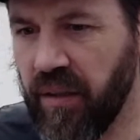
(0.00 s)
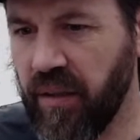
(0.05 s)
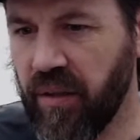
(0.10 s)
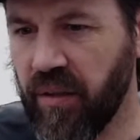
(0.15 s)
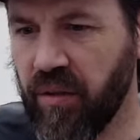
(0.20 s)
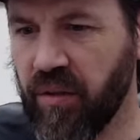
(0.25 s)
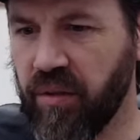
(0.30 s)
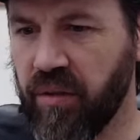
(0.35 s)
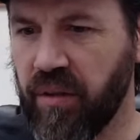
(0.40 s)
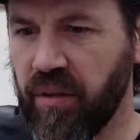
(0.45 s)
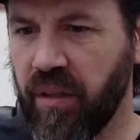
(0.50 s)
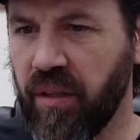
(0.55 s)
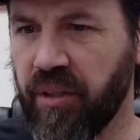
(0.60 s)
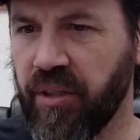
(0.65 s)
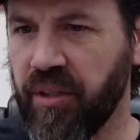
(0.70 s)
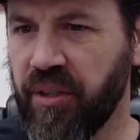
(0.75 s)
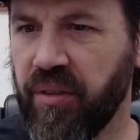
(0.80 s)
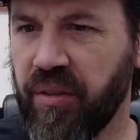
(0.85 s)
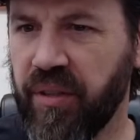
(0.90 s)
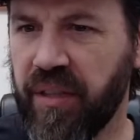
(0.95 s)
Earl, are
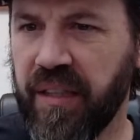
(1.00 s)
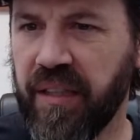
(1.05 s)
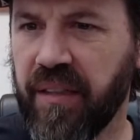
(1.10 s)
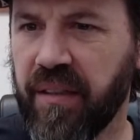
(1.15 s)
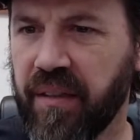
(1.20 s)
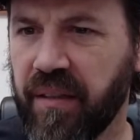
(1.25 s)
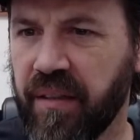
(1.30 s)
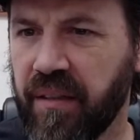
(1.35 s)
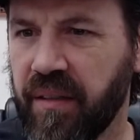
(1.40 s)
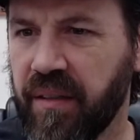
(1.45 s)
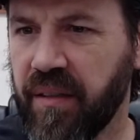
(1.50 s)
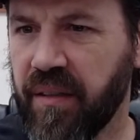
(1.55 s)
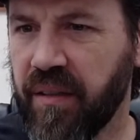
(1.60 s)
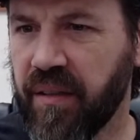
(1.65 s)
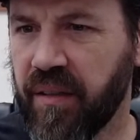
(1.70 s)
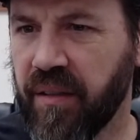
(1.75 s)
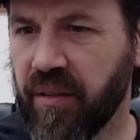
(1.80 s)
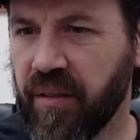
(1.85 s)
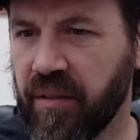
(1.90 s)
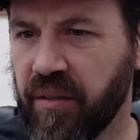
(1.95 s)
you here?
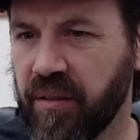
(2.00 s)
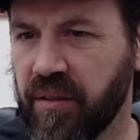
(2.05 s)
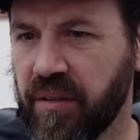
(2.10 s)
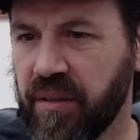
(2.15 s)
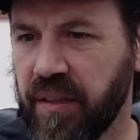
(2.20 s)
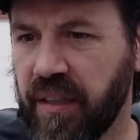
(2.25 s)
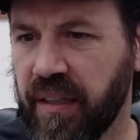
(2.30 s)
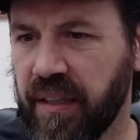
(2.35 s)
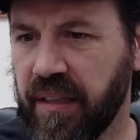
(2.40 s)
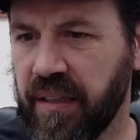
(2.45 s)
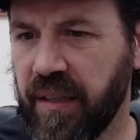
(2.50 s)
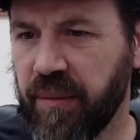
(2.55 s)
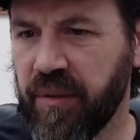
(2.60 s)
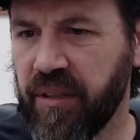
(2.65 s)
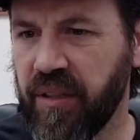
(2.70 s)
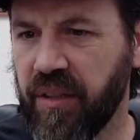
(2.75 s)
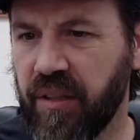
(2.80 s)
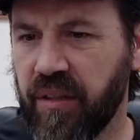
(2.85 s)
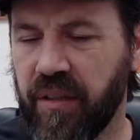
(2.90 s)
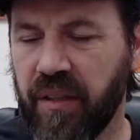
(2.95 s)
Earl, uh, let me
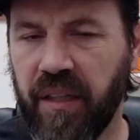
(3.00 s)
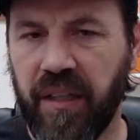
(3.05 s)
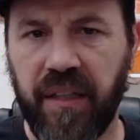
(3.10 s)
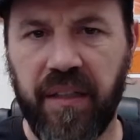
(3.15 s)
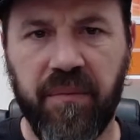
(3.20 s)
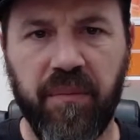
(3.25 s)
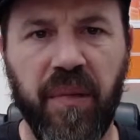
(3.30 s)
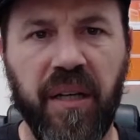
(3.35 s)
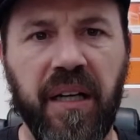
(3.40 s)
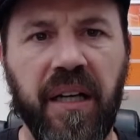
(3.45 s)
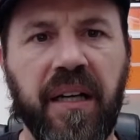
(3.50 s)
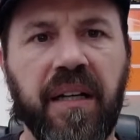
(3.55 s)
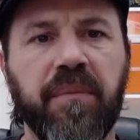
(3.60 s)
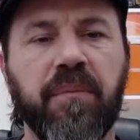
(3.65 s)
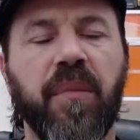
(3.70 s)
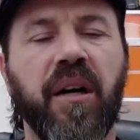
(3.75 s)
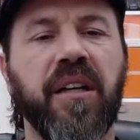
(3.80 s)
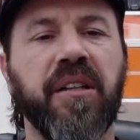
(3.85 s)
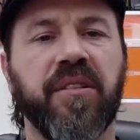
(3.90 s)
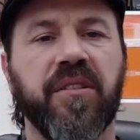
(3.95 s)
know. Uh, mo uh,
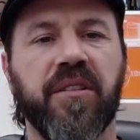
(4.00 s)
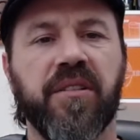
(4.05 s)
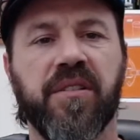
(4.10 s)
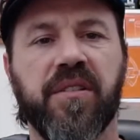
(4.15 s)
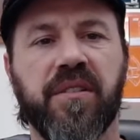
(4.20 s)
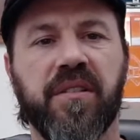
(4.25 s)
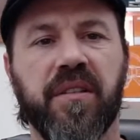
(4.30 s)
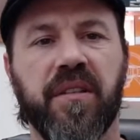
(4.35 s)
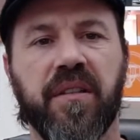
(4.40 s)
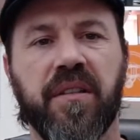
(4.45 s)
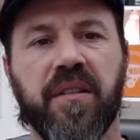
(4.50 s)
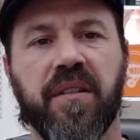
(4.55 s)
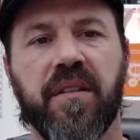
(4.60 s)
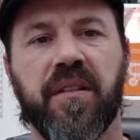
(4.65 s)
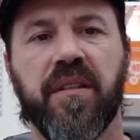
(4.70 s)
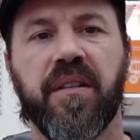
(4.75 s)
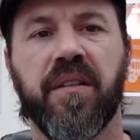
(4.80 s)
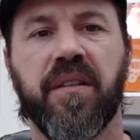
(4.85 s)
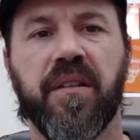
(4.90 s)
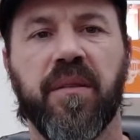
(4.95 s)
monitors,
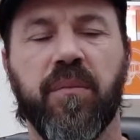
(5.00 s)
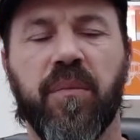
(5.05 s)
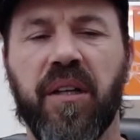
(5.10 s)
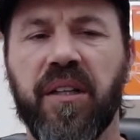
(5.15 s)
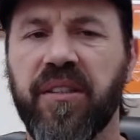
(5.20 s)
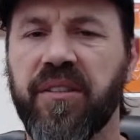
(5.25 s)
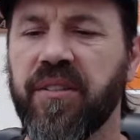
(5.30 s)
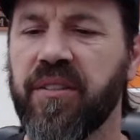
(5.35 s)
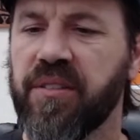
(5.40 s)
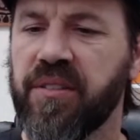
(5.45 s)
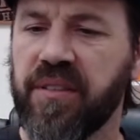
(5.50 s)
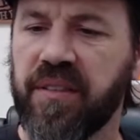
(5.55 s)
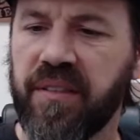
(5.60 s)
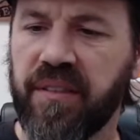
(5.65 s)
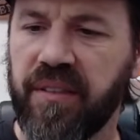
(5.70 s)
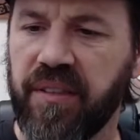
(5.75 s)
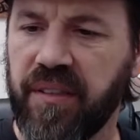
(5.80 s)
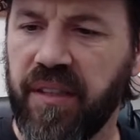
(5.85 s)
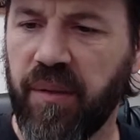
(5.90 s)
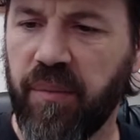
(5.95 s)
monitors.
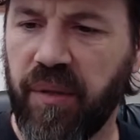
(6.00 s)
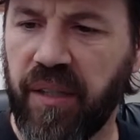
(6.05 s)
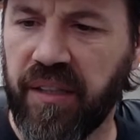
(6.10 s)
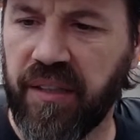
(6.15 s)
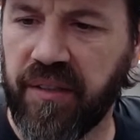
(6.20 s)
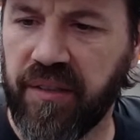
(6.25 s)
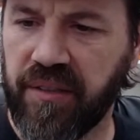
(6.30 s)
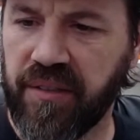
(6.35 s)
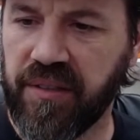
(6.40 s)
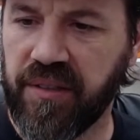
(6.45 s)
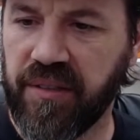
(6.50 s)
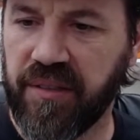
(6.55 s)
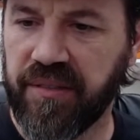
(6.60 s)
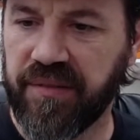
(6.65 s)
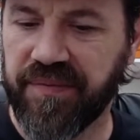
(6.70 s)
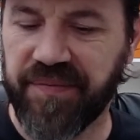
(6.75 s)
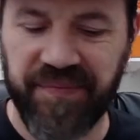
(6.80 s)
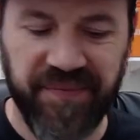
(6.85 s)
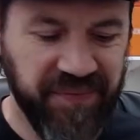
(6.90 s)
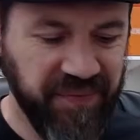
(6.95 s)
You're not monitors.
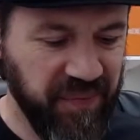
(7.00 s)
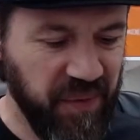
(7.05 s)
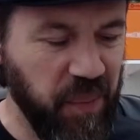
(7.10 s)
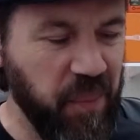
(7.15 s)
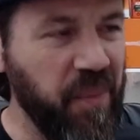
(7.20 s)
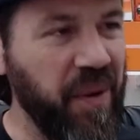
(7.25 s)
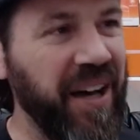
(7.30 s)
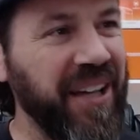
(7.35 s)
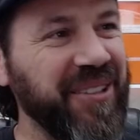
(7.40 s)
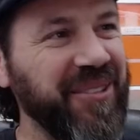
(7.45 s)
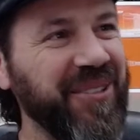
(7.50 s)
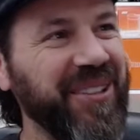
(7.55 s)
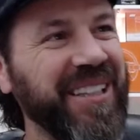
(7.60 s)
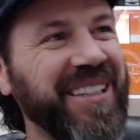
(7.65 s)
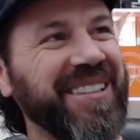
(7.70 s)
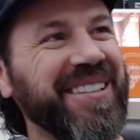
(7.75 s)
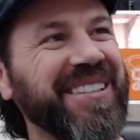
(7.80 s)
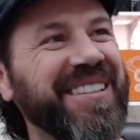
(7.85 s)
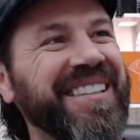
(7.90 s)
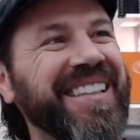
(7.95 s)

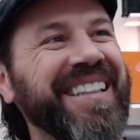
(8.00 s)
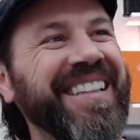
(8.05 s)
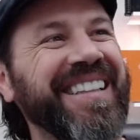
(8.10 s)
Moderators.